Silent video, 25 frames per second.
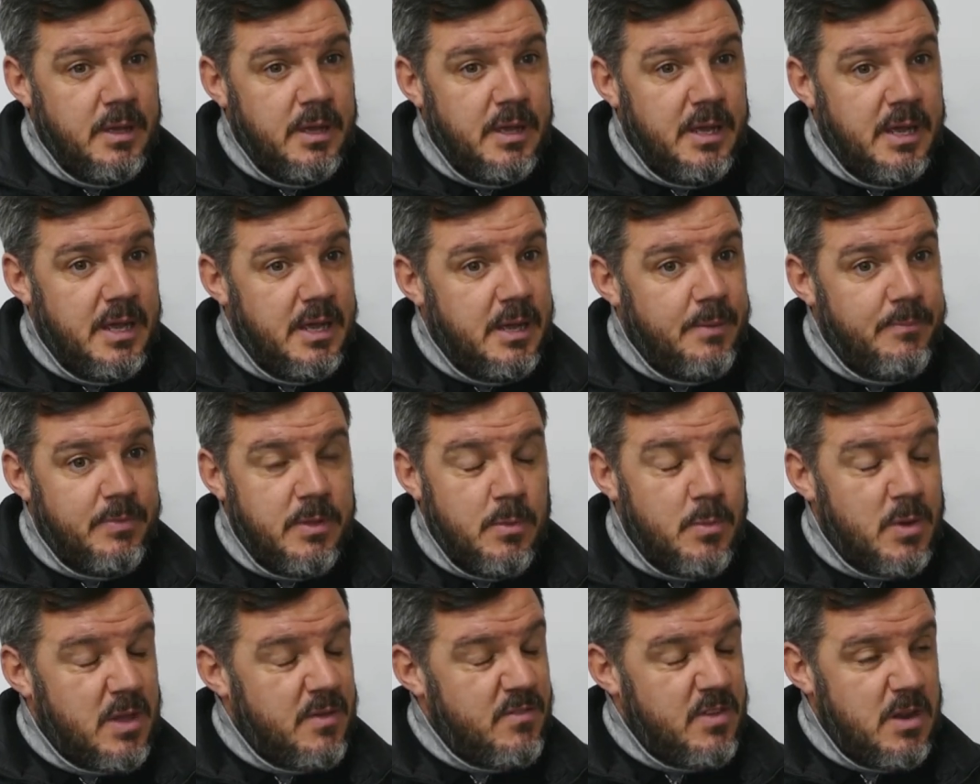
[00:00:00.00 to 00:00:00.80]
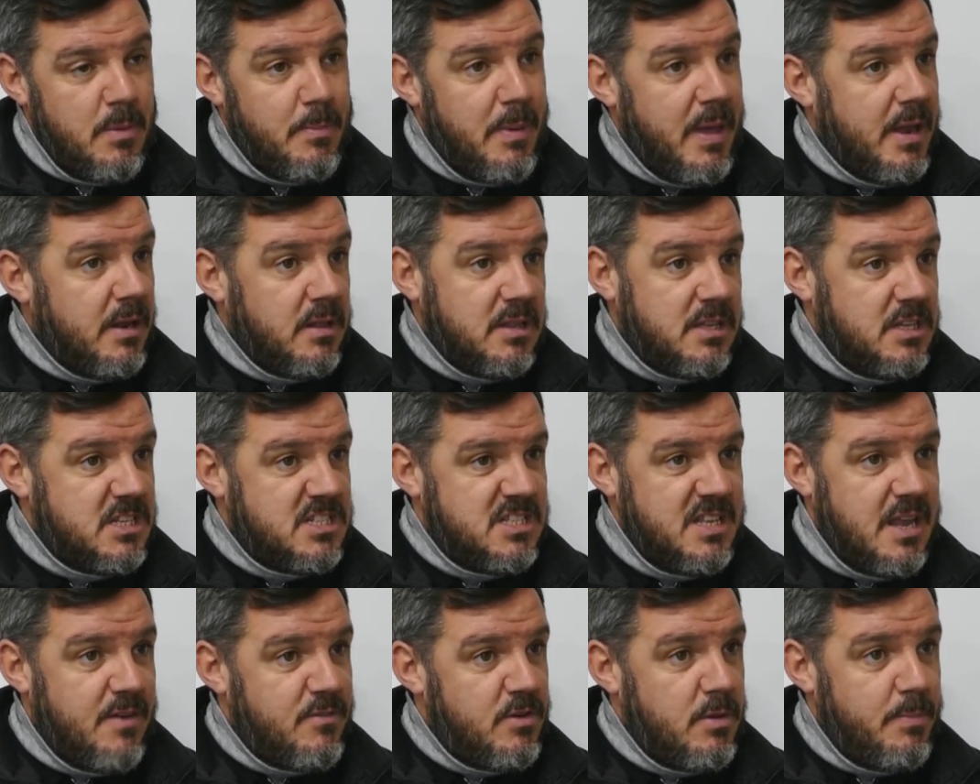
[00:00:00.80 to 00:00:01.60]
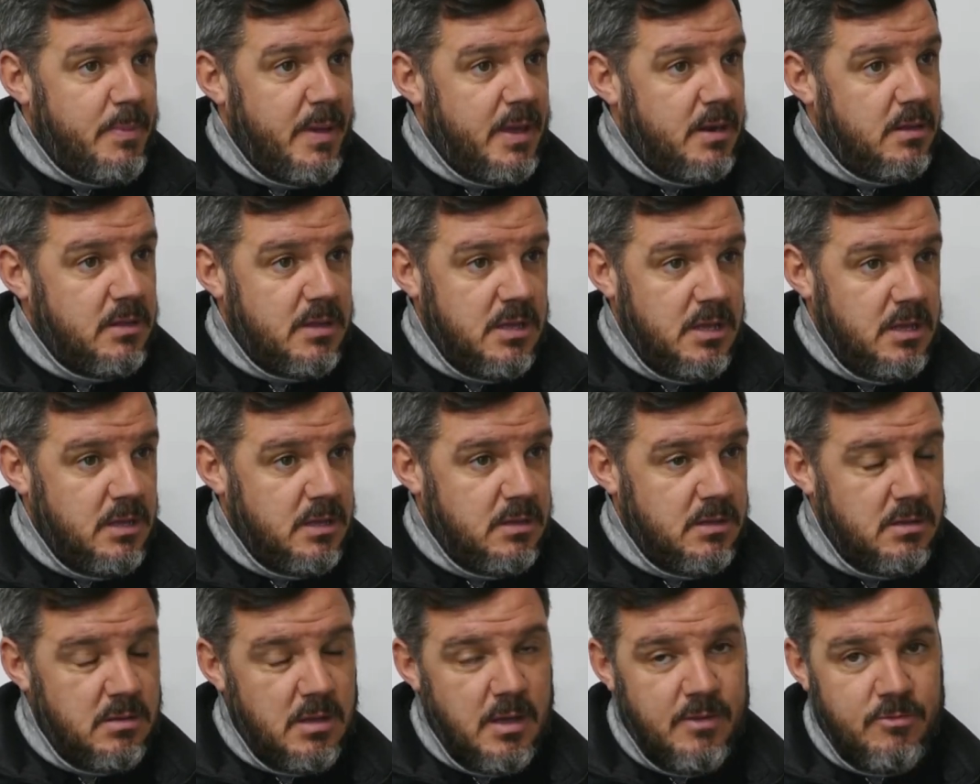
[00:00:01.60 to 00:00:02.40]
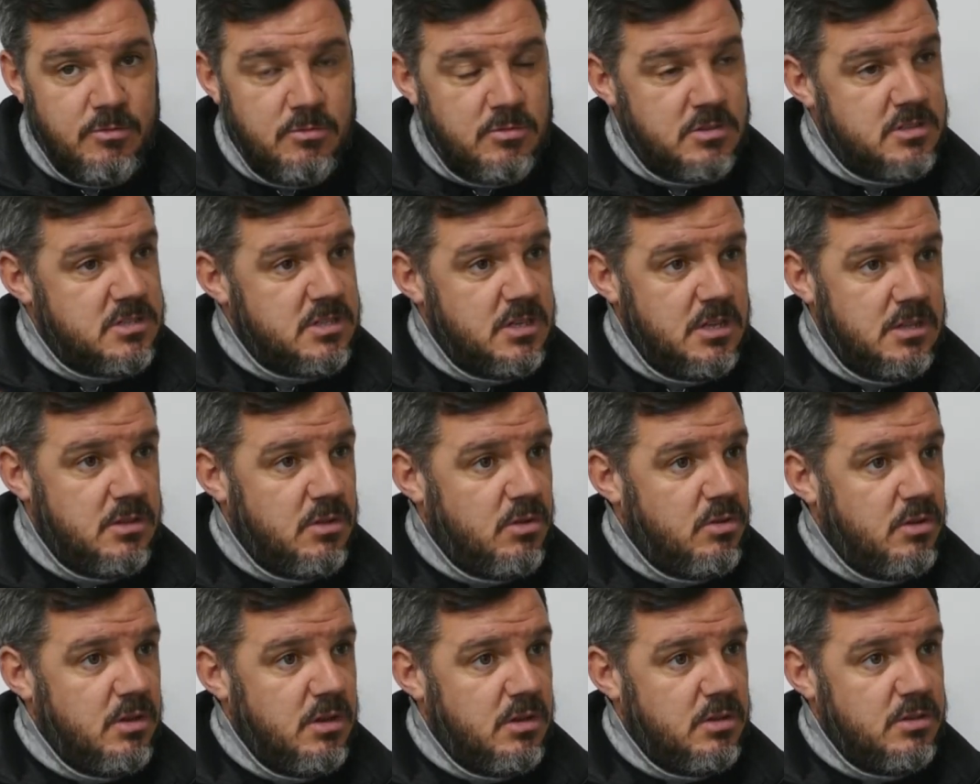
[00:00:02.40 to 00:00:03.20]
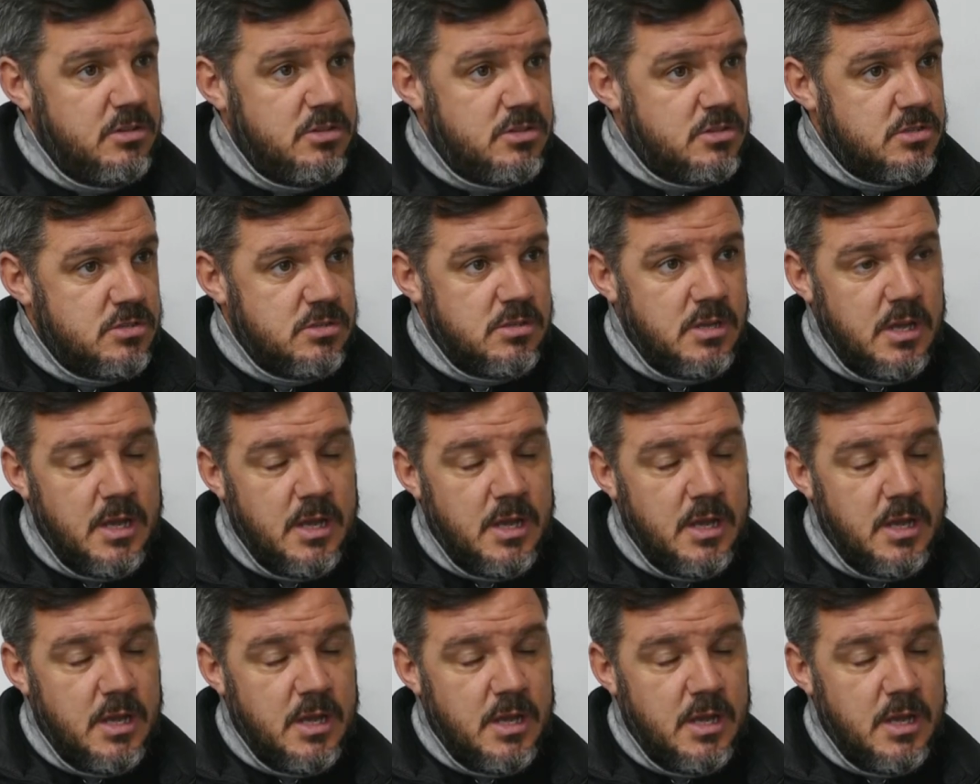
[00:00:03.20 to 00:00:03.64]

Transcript: Um, they were given a penalty. It's never a penalty. Everyone could see in the highlights.